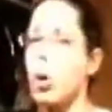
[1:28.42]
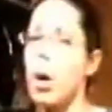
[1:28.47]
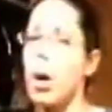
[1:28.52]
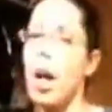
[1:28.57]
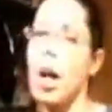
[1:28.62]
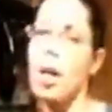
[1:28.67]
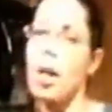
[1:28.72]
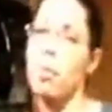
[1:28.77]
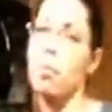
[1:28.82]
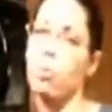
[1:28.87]
go
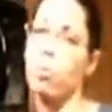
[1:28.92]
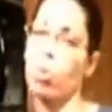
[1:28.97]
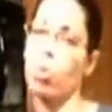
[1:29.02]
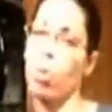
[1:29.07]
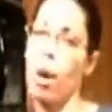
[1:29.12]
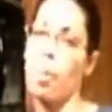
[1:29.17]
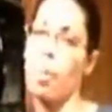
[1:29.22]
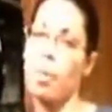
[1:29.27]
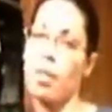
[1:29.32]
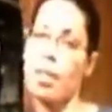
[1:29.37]
ahead and
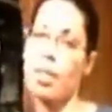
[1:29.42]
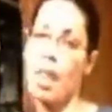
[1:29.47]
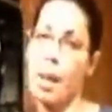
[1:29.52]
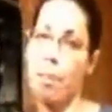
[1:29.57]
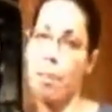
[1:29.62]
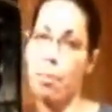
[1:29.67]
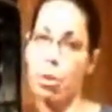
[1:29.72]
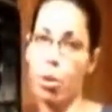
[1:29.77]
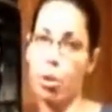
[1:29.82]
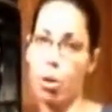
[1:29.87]
drop the
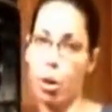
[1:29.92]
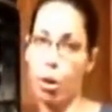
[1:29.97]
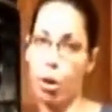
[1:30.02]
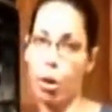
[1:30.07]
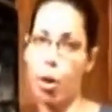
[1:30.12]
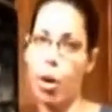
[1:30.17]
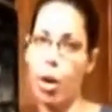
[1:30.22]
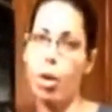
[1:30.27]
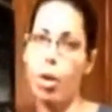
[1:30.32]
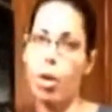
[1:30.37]

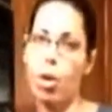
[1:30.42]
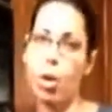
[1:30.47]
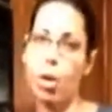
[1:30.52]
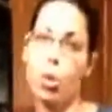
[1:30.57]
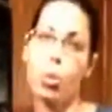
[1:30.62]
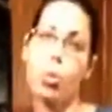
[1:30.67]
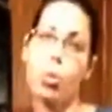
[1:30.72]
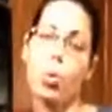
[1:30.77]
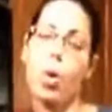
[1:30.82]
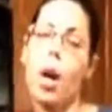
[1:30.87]
temperature
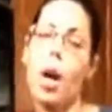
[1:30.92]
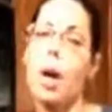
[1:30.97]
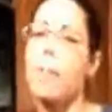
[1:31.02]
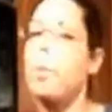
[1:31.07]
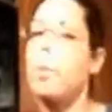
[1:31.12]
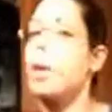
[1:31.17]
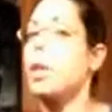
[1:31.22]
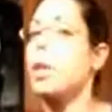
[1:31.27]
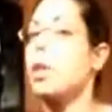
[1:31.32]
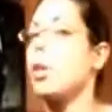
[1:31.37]
to a
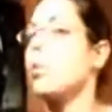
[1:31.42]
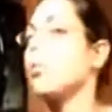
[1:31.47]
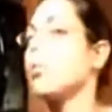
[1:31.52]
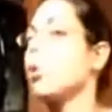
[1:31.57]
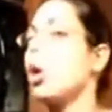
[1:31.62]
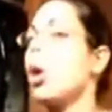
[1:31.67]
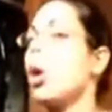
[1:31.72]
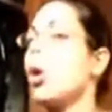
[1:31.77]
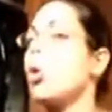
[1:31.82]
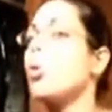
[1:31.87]

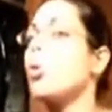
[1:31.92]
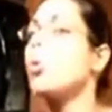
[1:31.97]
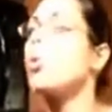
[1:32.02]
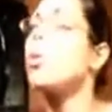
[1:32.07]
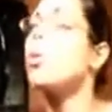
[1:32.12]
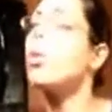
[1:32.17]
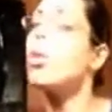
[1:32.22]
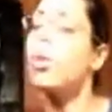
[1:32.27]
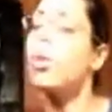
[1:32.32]
medium-low,